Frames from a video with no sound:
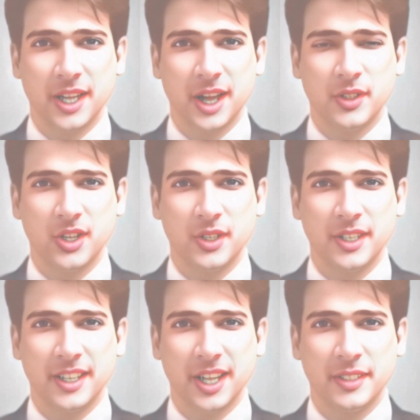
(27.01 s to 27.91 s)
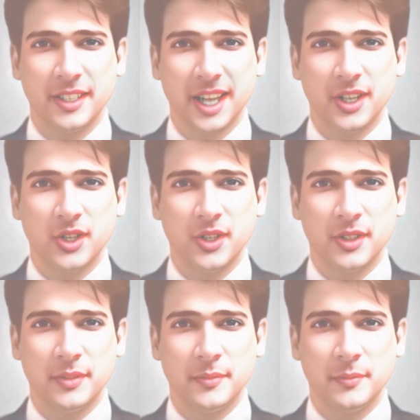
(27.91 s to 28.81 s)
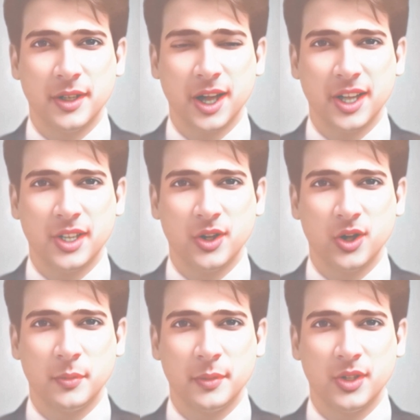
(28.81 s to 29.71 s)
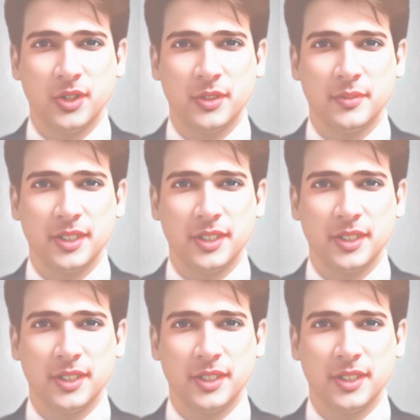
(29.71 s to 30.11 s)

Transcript: not just the destination. External measures of